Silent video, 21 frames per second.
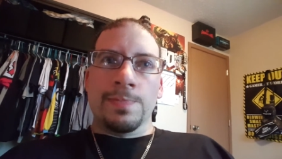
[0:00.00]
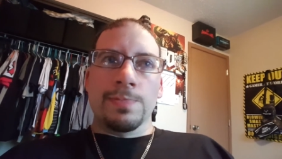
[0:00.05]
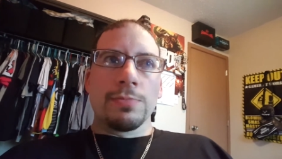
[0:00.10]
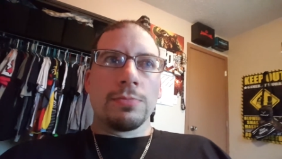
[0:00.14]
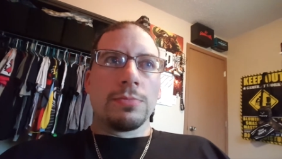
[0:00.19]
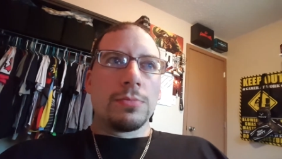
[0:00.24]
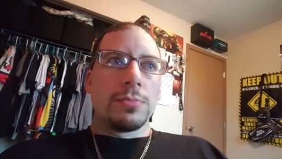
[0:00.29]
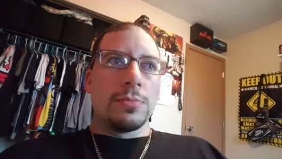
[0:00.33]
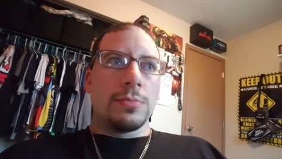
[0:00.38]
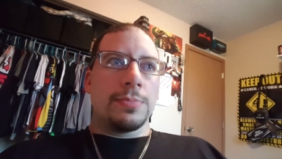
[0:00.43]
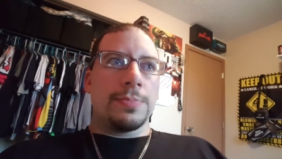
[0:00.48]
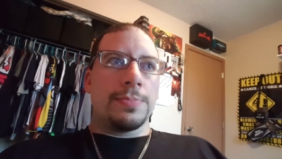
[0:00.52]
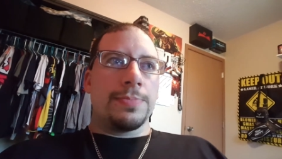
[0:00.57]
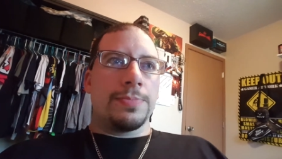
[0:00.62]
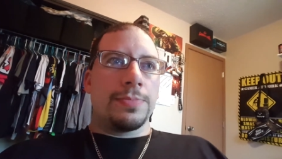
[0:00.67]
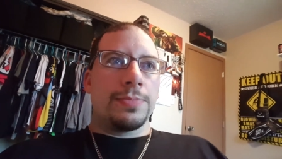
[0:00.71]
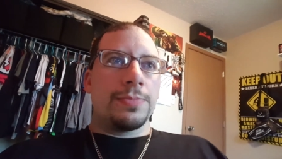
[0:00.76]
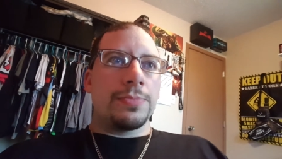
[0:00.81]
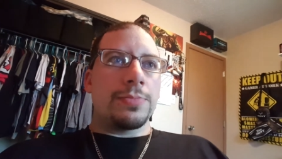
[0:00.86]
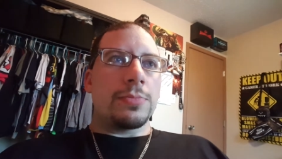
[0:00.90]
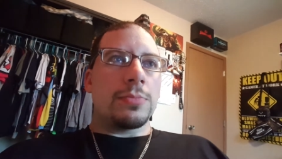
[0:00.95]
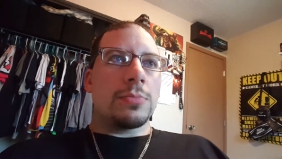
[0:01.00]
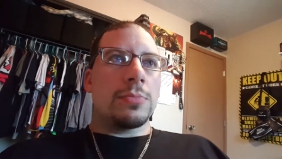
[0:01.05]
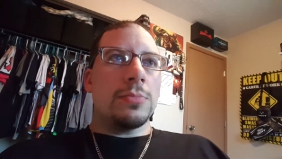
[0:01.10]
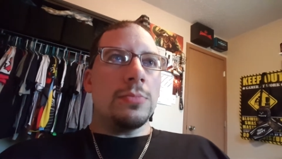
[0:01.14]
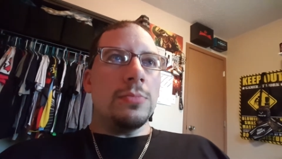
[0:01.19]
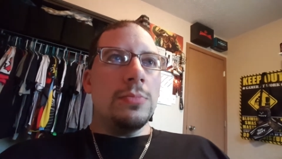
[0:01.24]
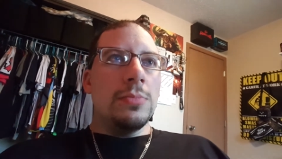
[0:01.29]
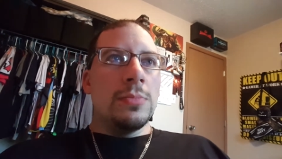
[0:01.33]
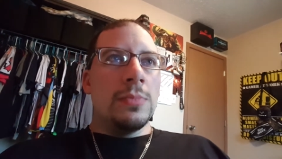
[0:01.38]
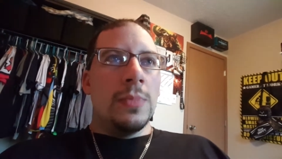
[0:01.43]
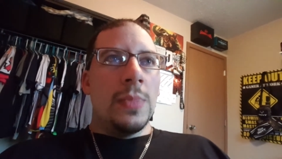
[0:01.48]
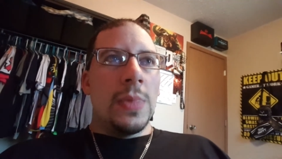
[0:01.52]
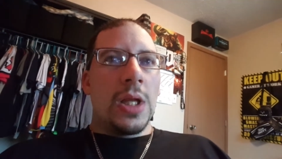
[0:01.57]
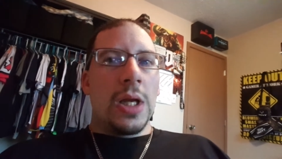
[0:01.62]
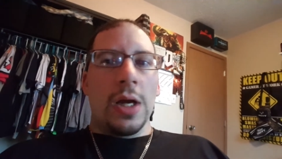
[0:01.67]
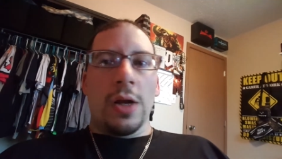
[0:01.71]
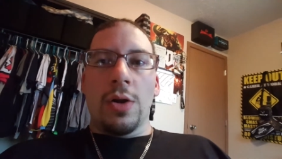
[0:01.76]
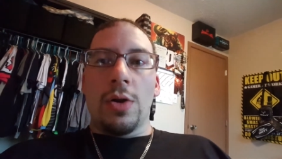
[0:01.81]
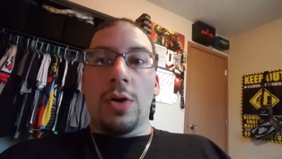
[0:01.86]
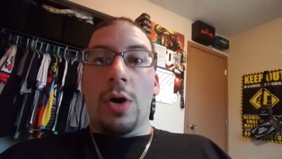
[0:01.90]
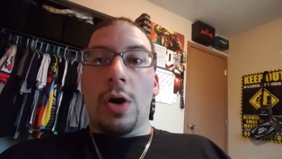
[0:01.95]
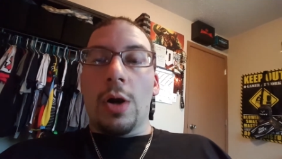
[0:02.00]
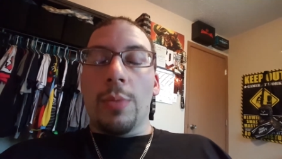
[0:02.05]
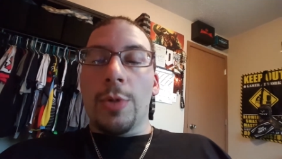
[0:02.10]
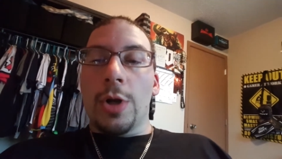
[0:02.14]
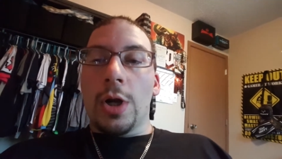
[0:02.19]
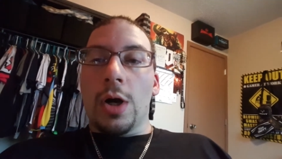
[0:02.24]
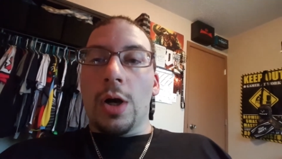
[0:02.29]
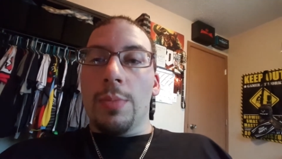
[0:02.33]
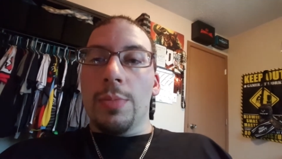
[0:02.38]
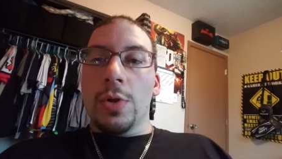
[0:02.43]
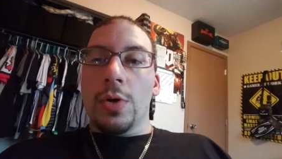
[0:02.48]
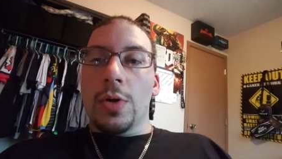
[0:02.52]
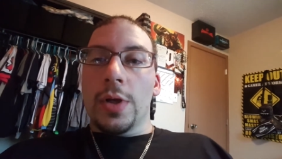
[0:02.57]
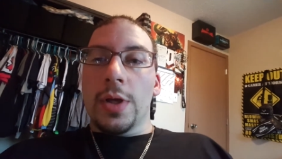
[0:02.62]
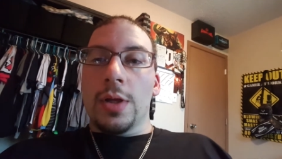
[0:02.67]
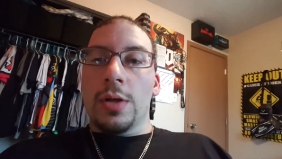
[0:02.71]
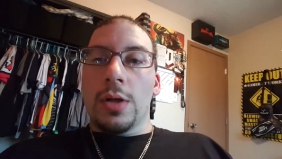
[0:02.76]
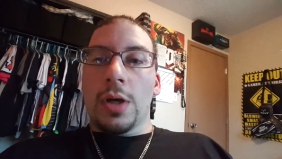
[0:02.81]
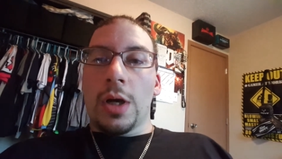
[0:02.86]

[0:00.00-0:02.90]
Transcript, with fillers: I don't know how I'm going to upload it.